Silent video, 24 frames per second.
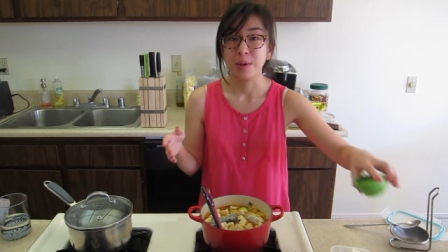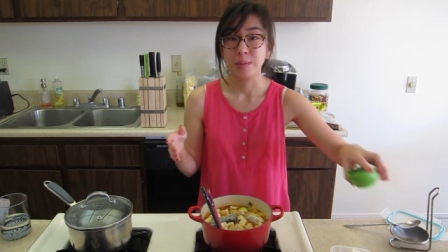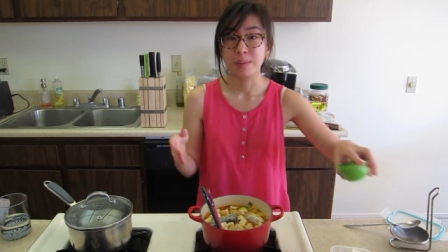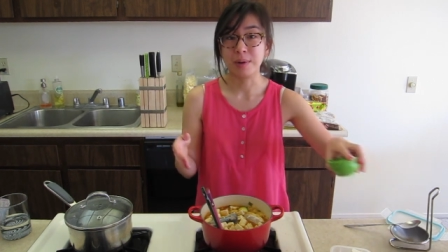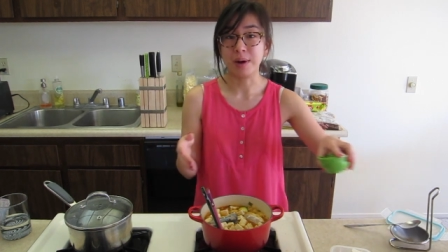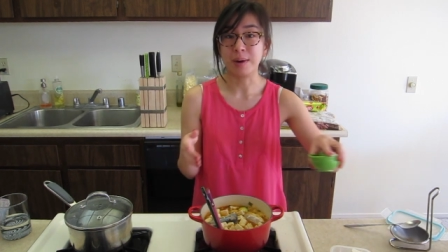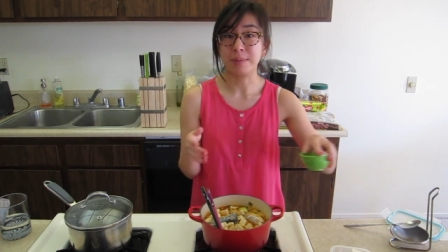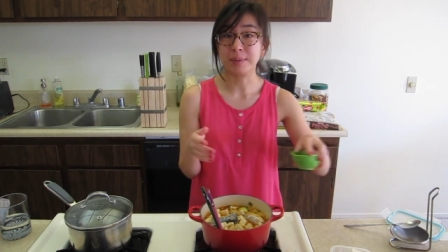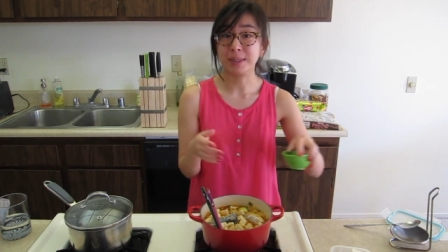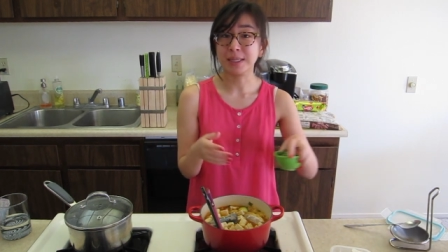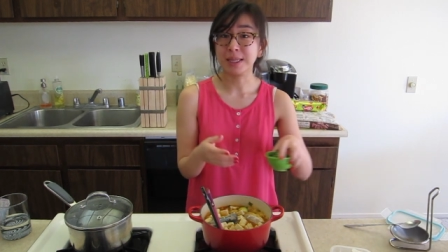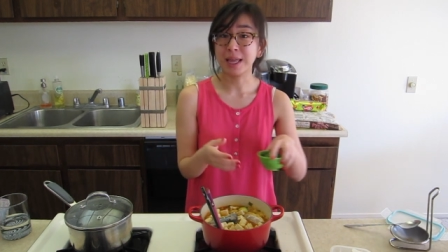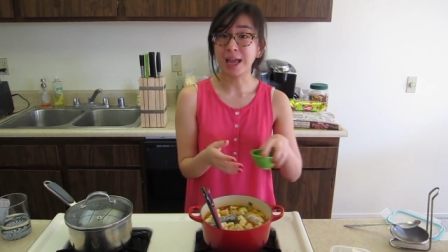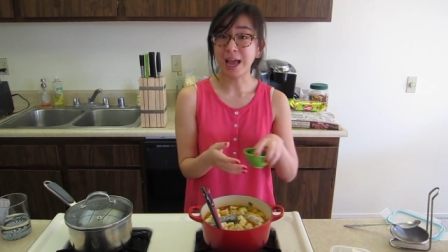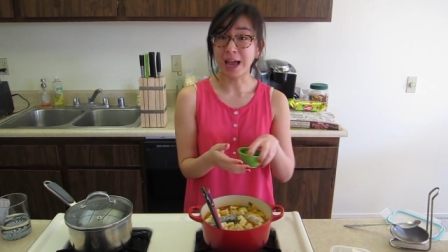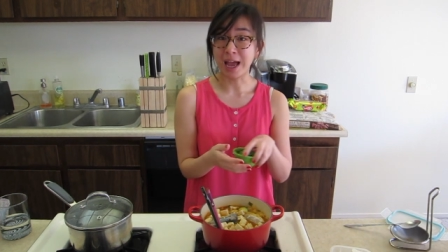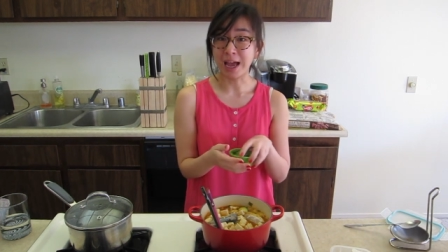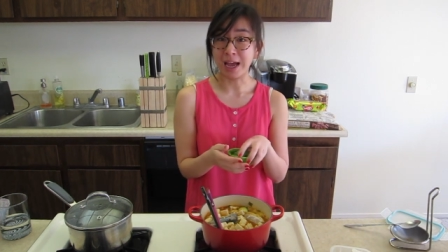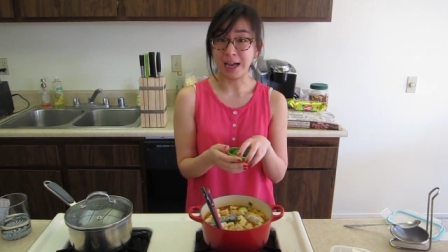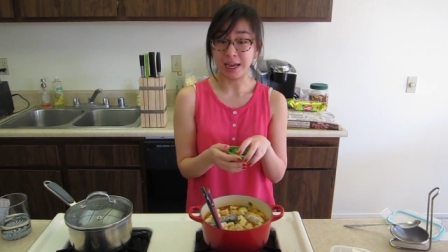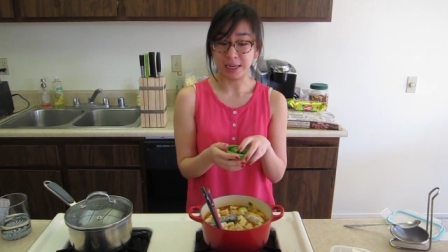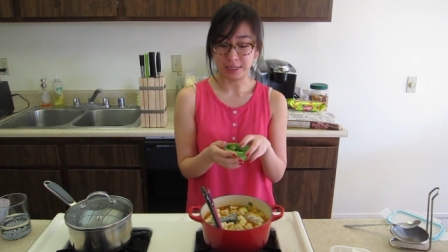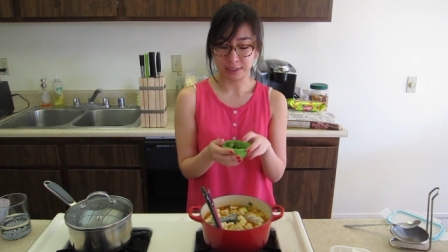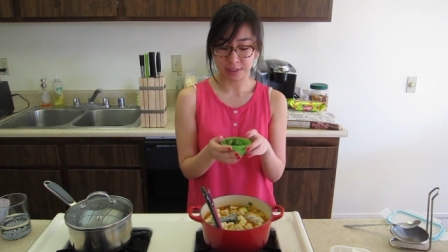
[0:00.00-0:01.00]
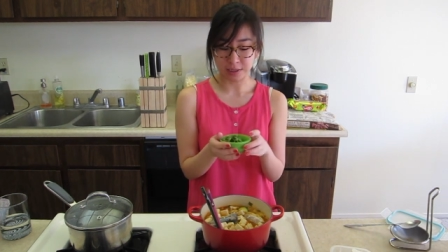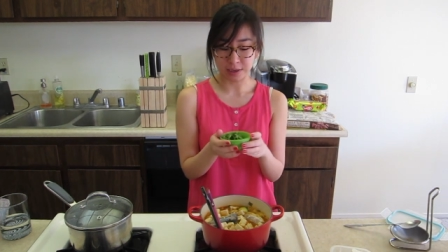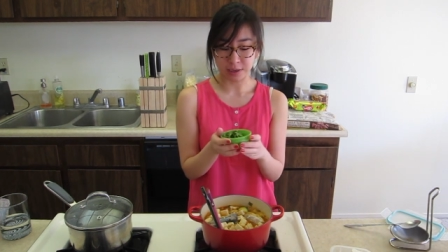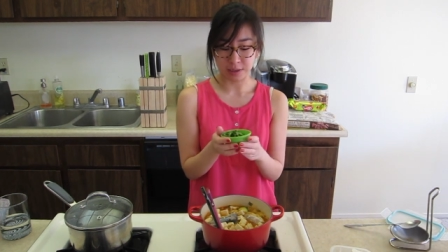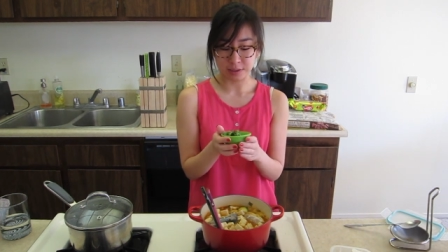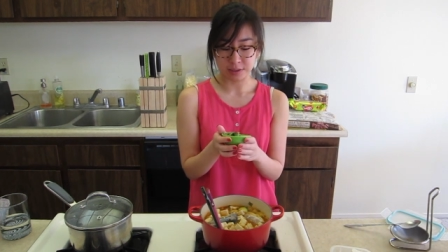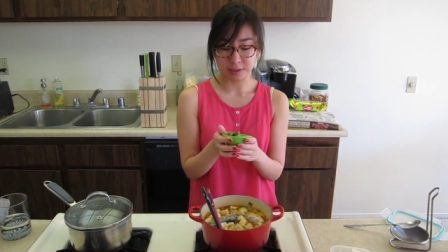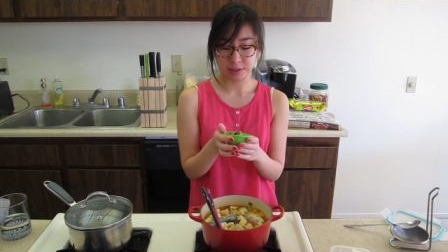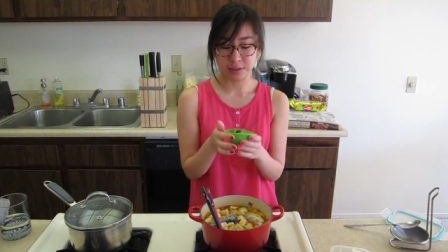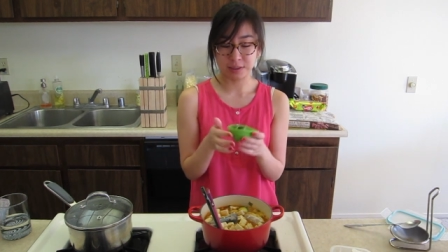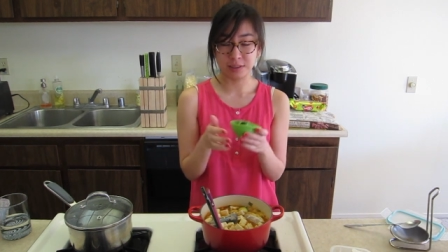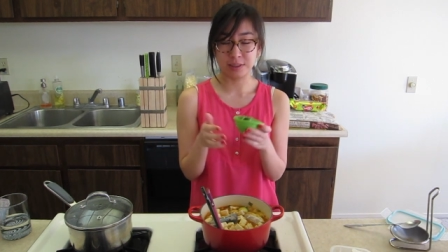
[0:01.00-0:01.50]
but I'm gonna add
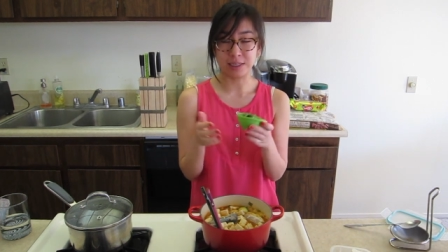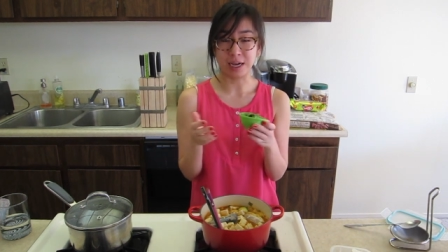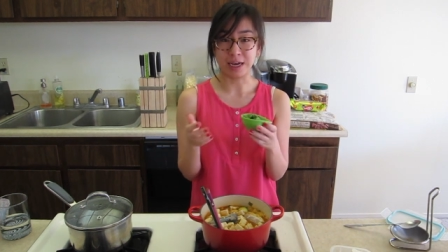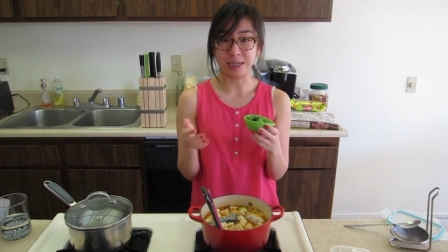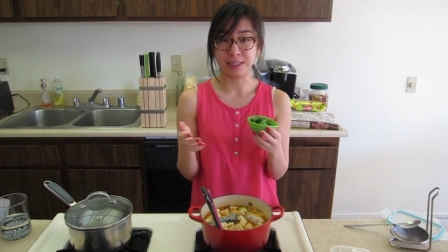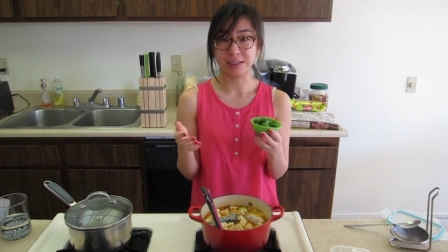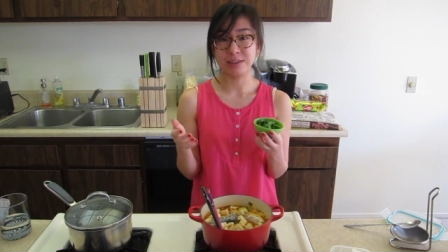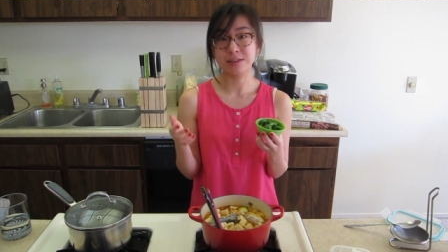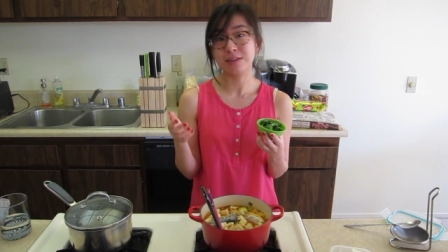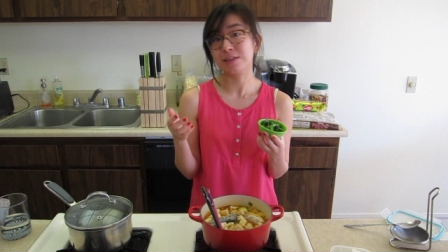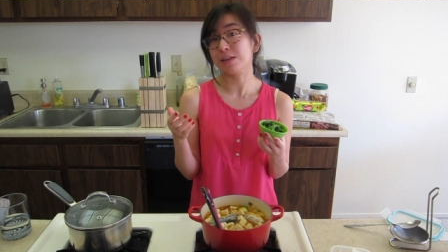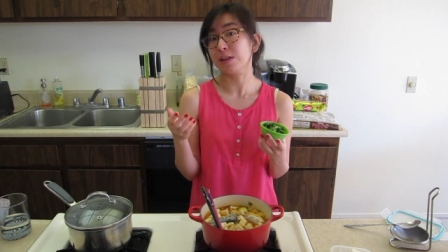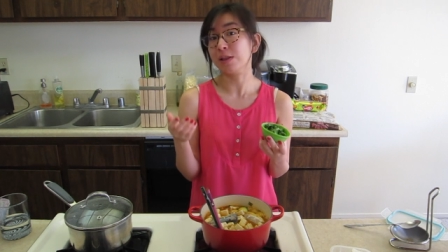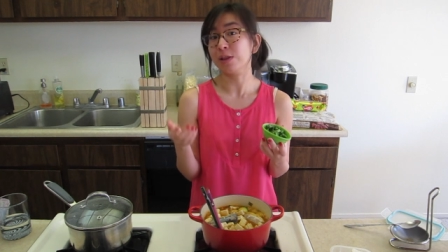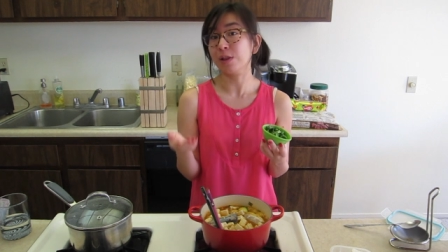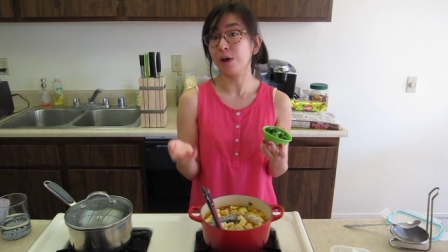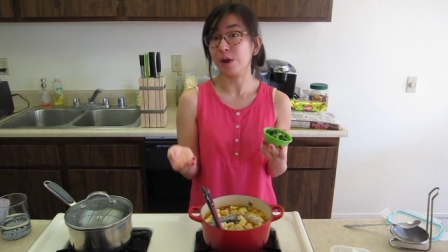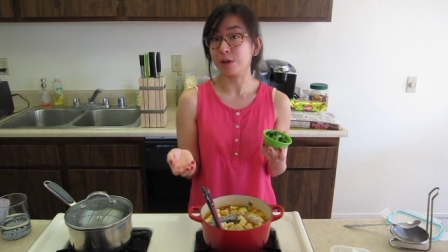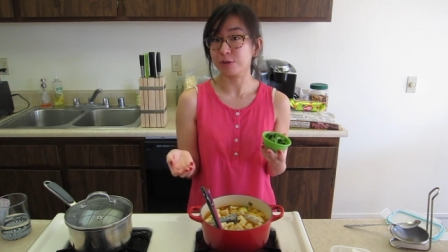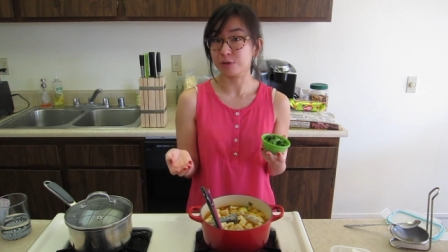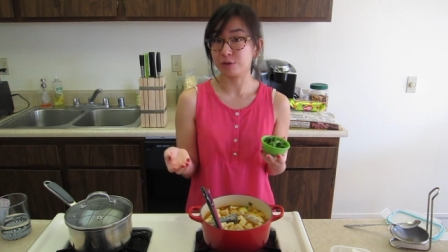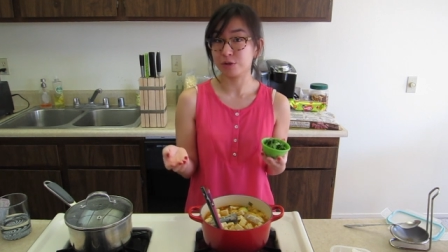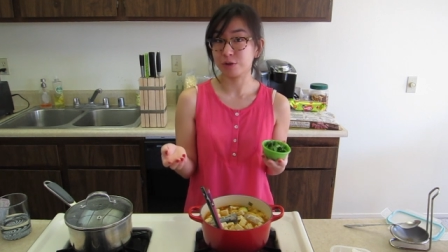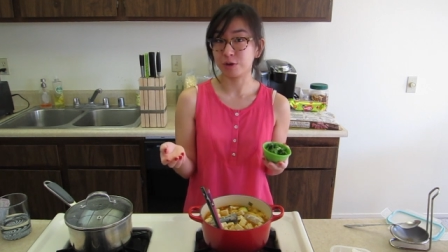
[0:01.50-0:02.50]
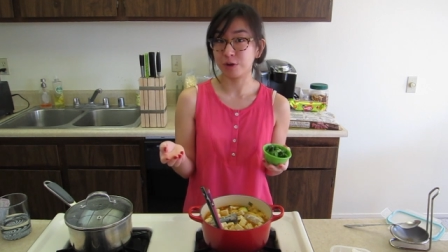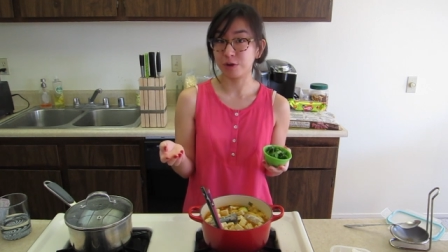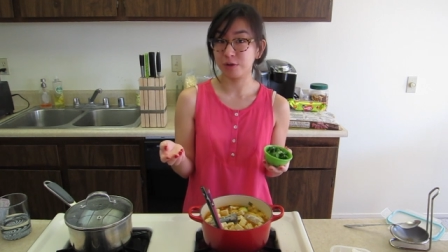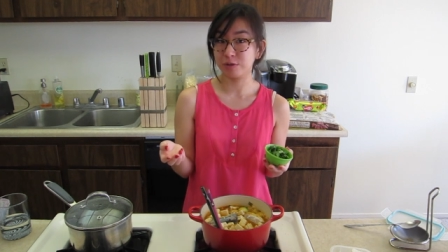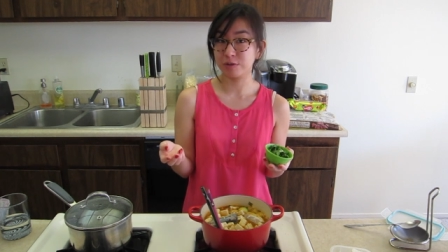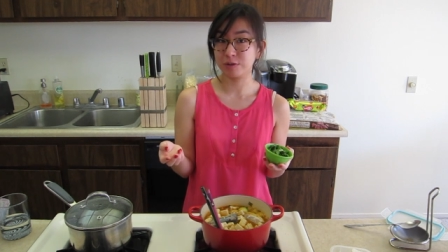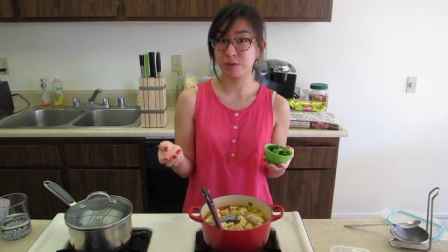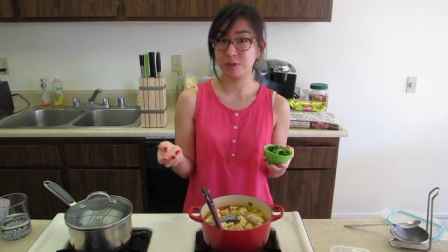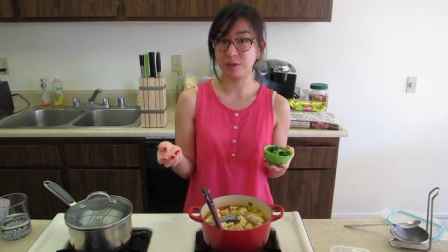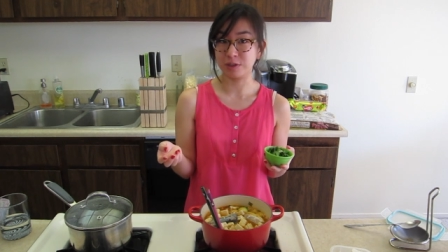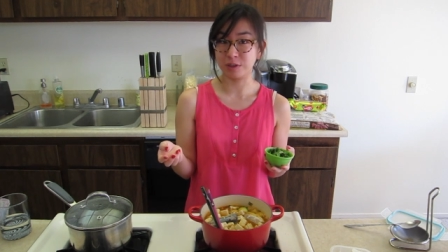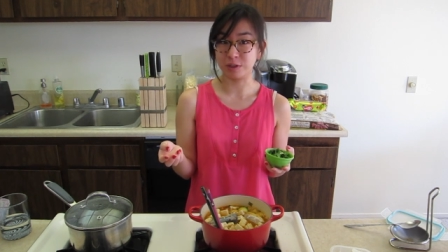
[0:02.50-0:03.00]
diced
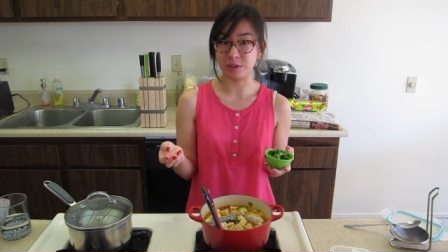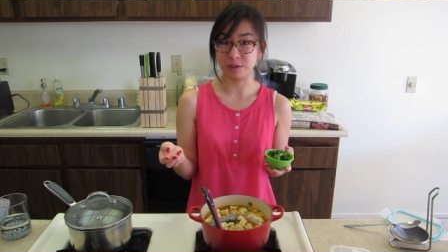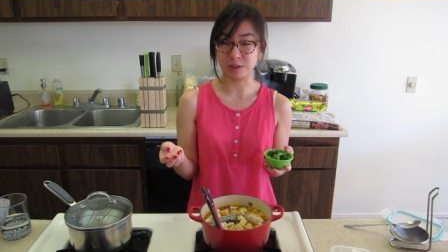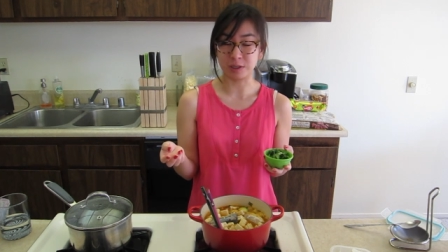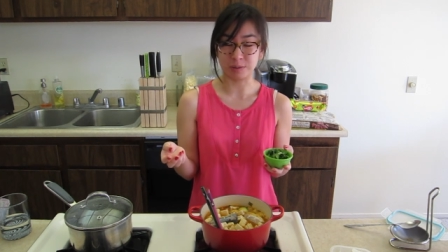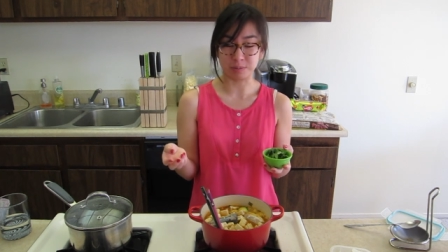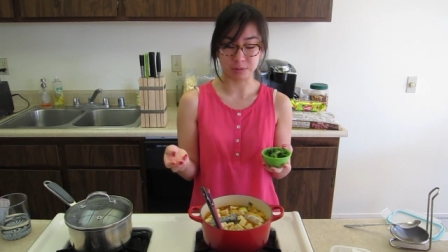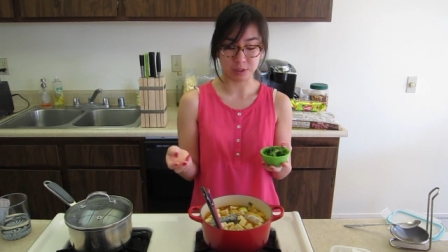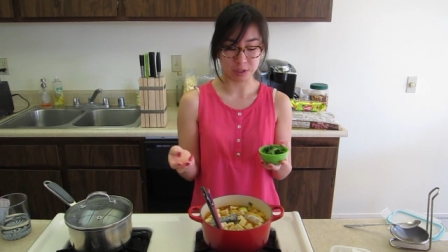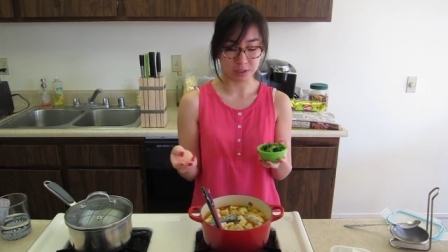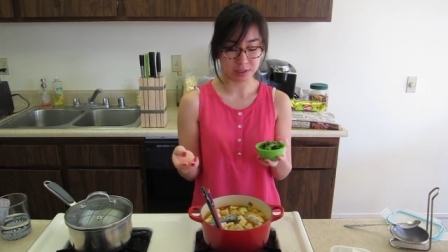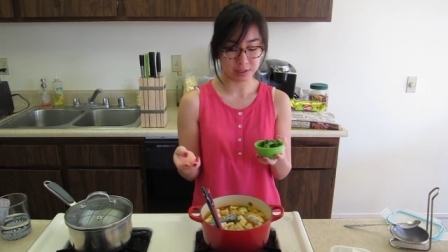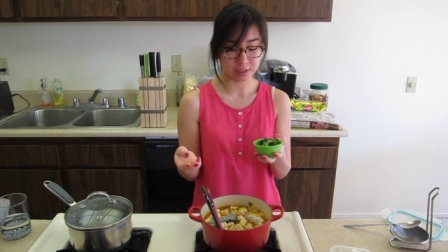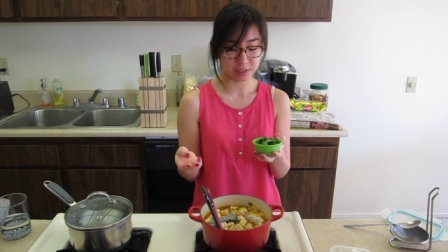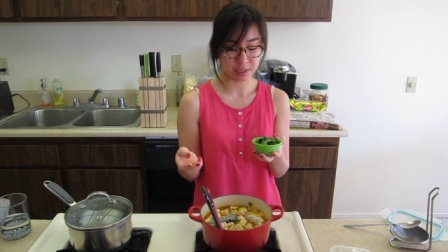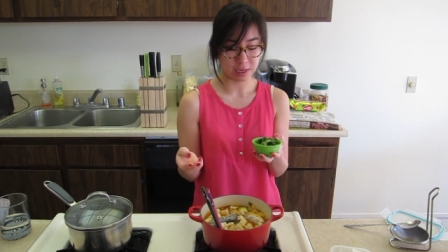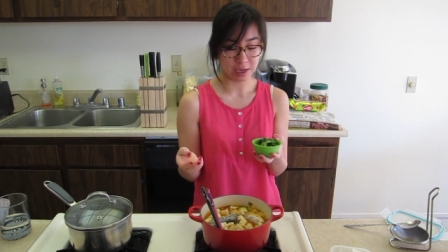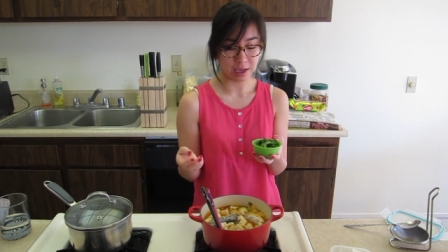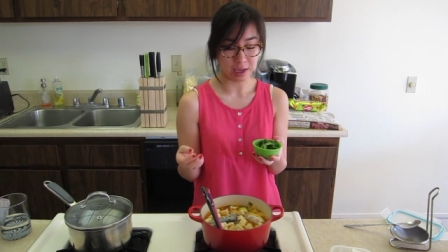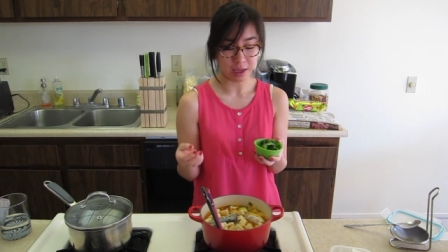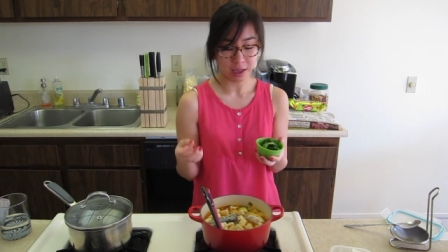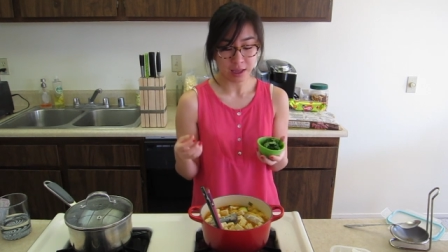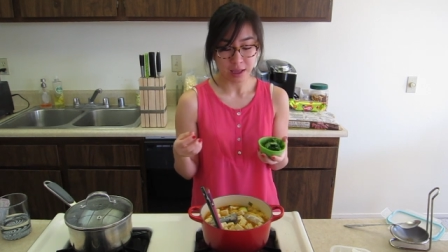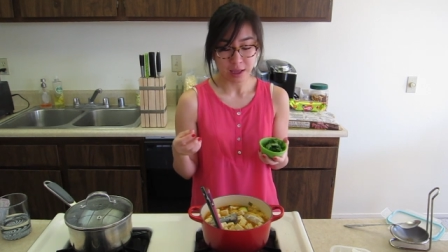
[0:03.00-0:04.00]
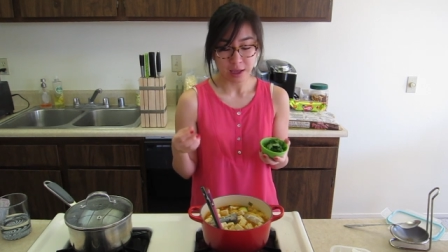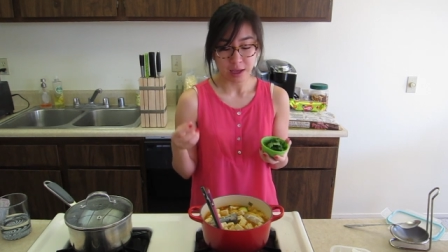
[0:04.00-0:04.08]
cilantro to the kimchijjigae.